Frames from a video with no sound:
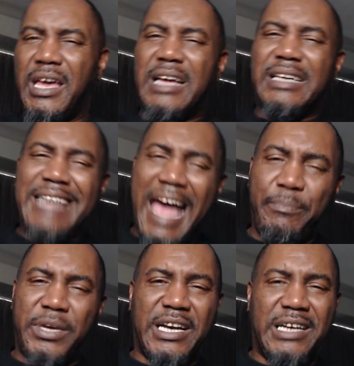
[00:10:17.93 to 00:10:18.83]
Not
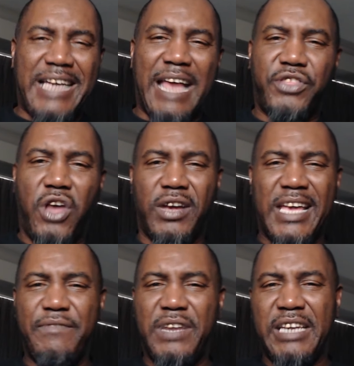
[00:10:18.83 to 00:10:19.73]
because I thought
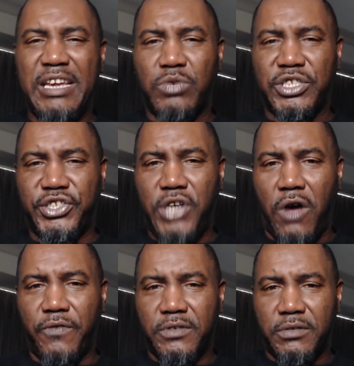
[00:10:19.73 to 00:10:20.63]
Heavy D was soft
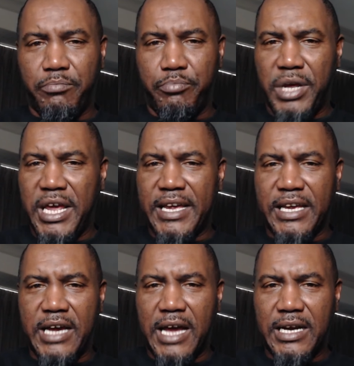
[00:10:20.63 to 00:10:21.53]
big and
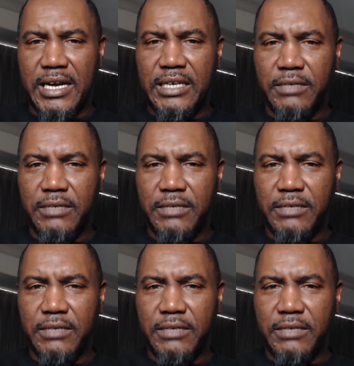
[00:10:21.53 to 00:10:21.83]
cuddly.